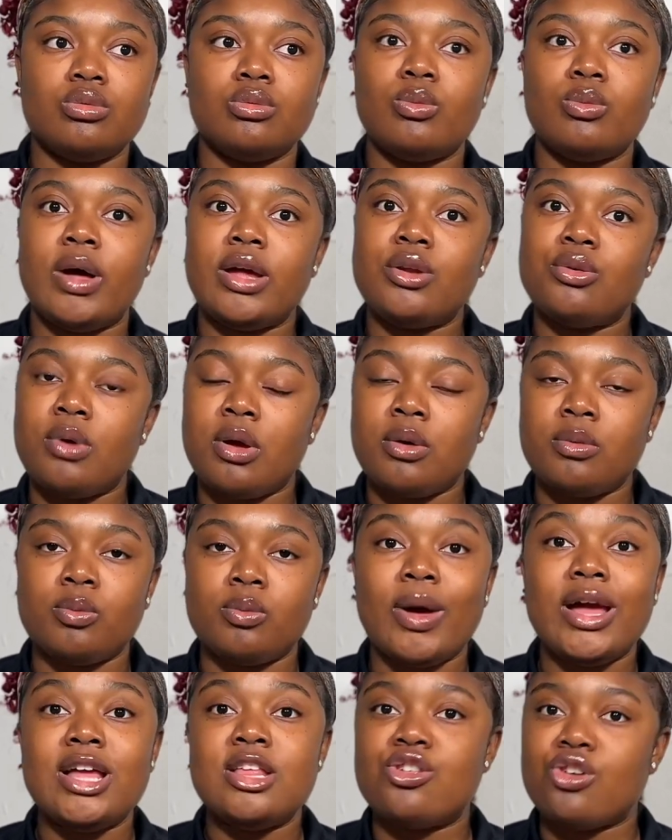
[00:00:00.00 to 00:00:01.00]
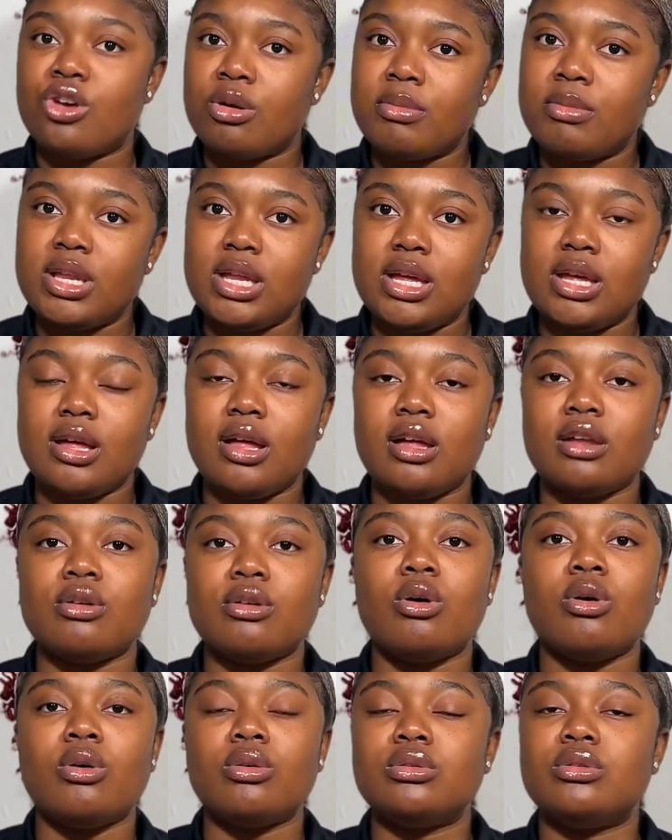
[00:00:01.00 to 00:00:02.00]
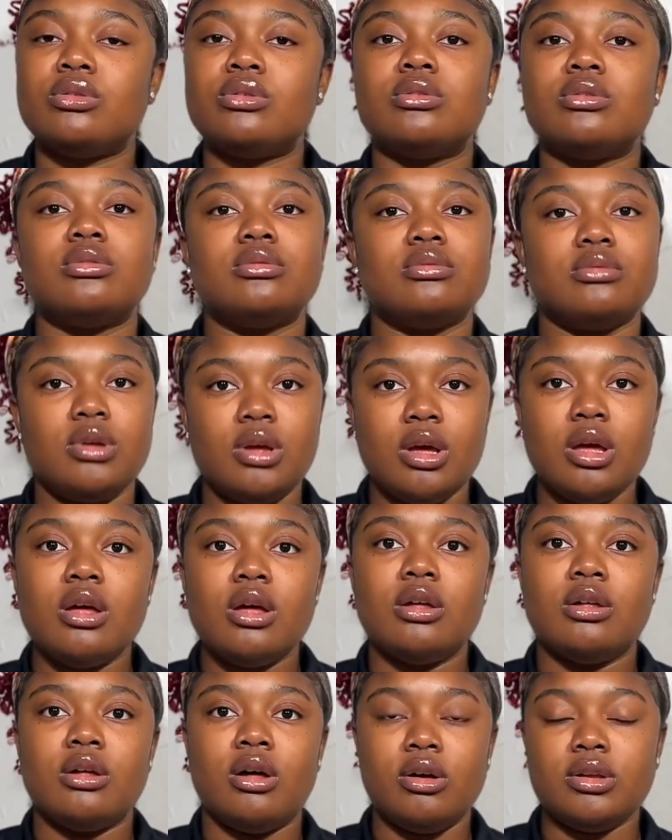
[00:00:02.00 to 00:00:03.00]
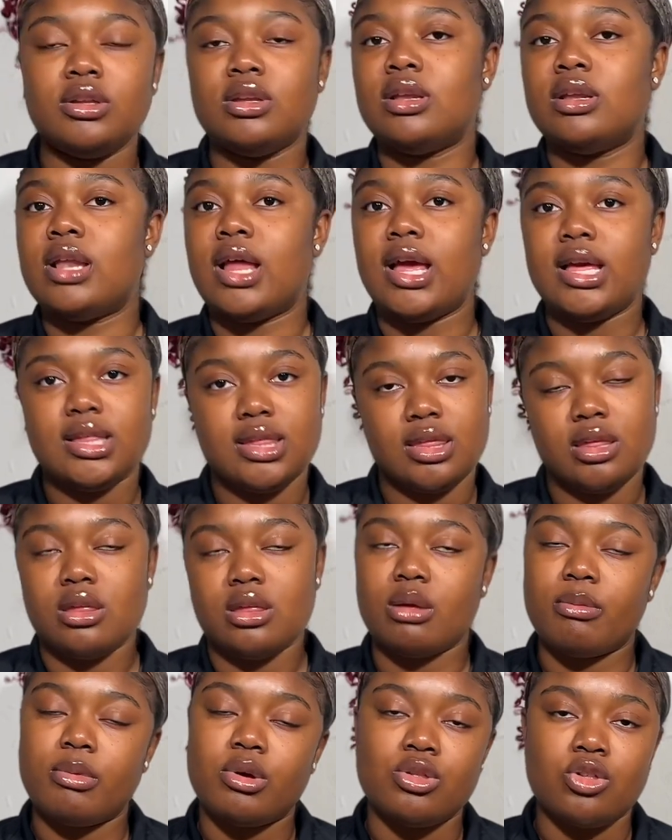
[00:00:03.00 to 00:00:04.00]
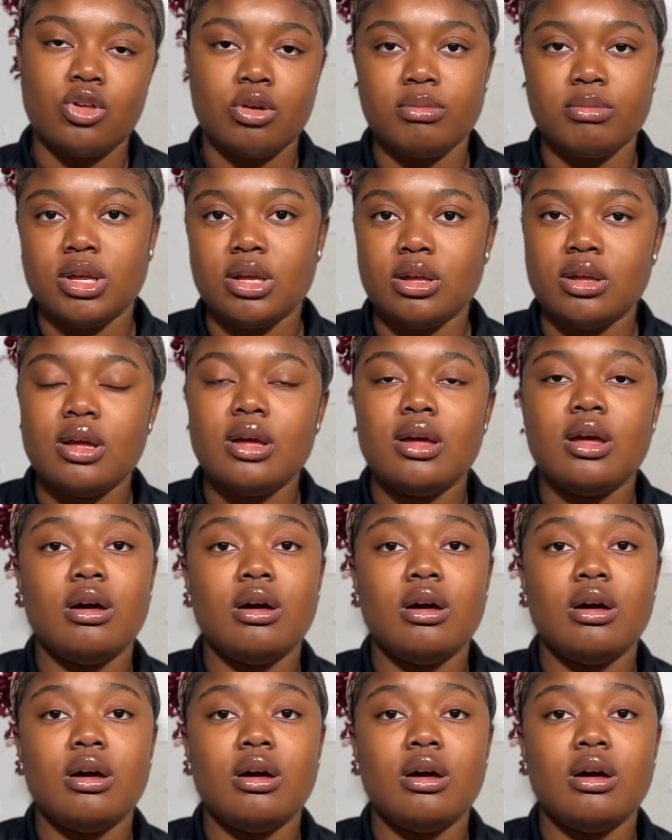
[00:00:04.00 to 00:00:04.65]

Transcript: why Germany, and all the nice things about Germany.